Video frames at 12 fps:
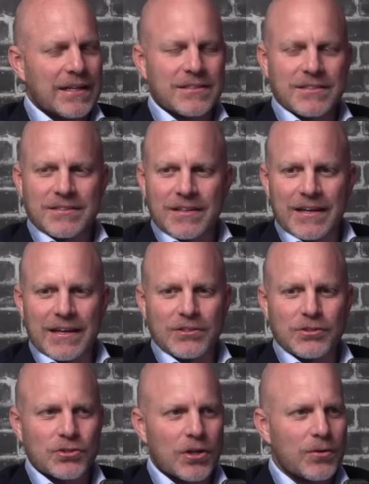It's
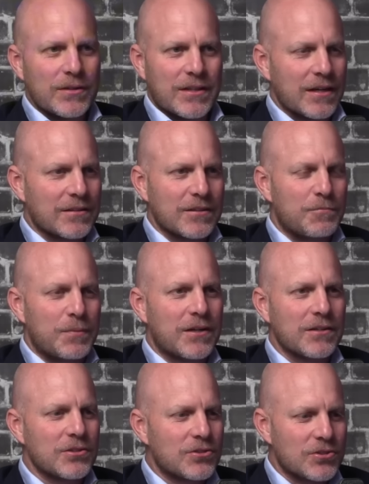so addictive
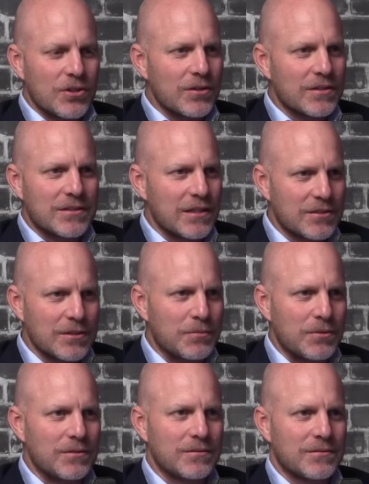because it's so accessible.